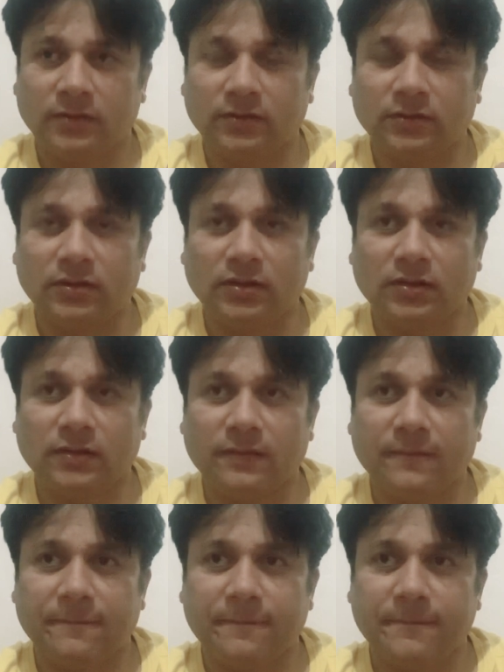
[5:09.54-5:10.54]
the
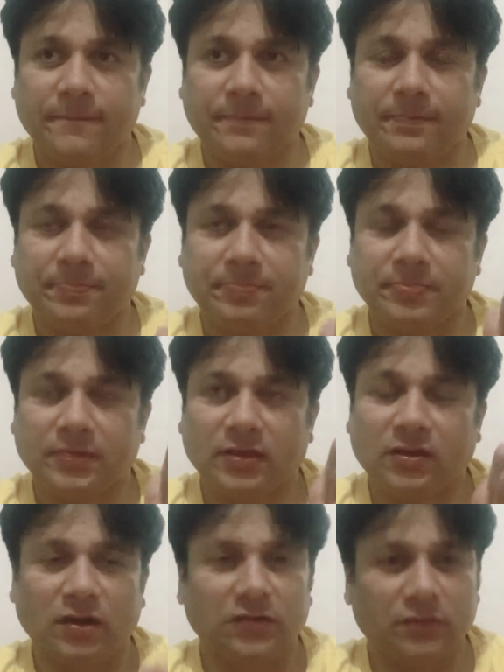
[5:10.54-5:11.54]

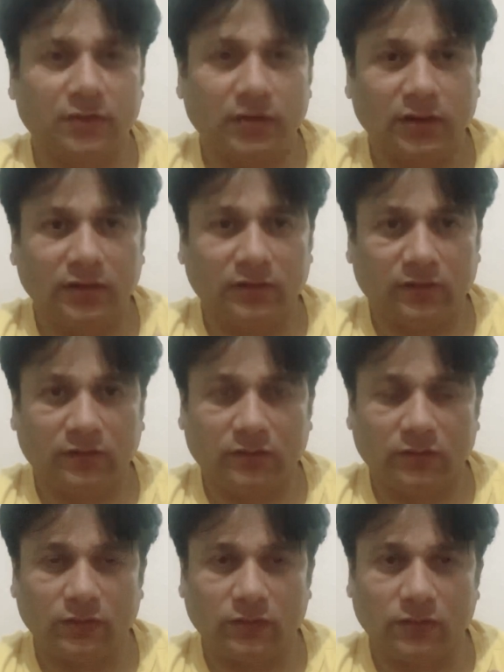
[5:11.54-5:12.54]
country needs
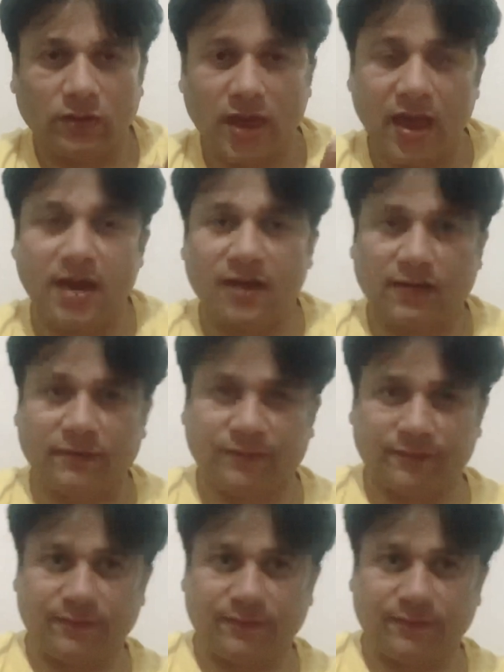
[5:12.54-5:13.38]
to have